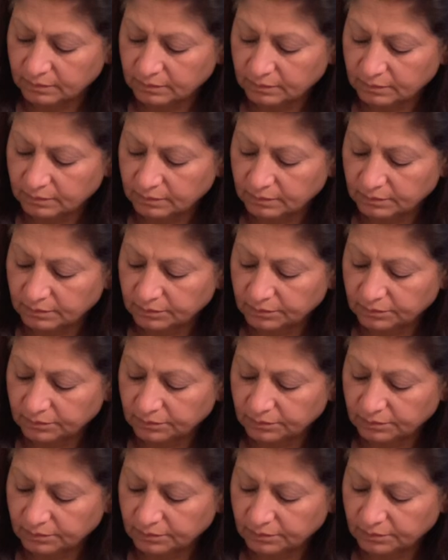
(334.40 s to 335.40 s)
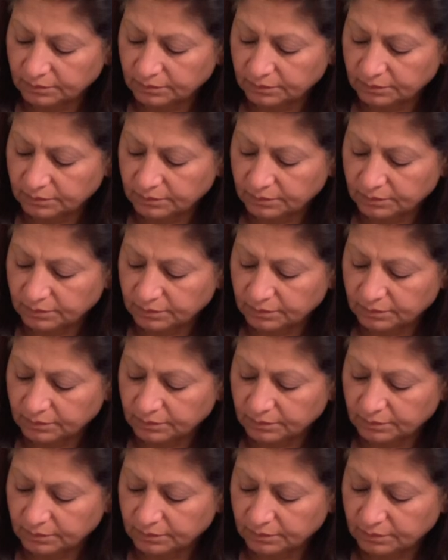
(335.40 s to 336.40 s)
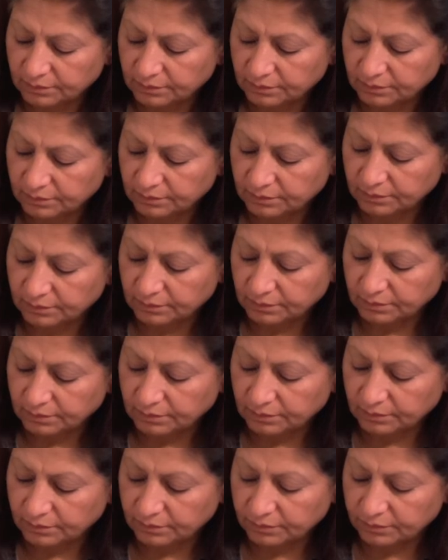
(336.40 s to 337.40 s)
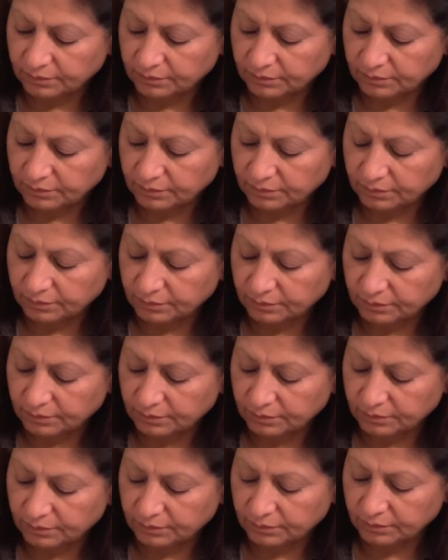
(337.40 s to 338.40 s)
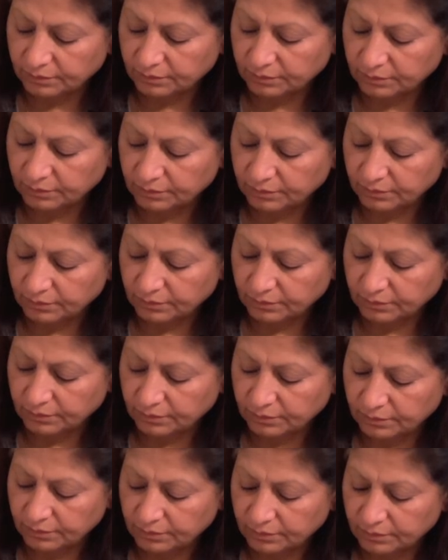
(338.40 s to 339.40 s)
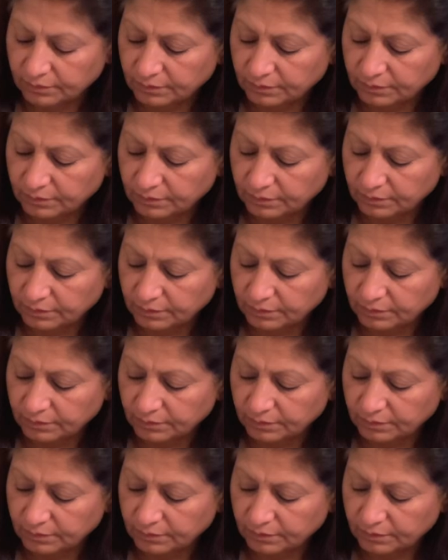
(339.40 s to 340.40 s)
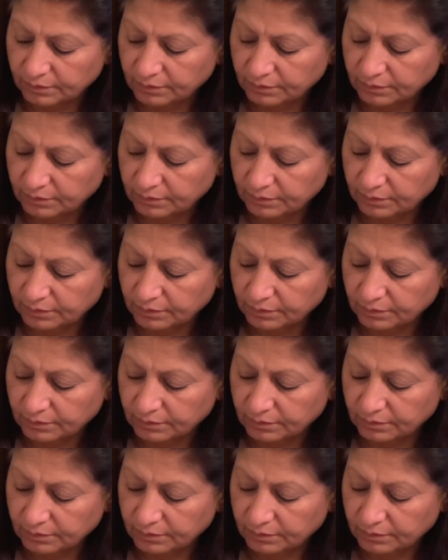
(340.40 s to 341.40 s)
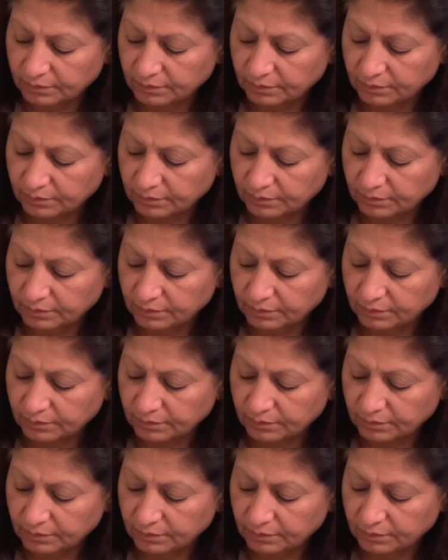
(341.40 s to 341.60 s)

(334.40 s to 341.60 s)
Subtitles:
No one is speaking in this clip.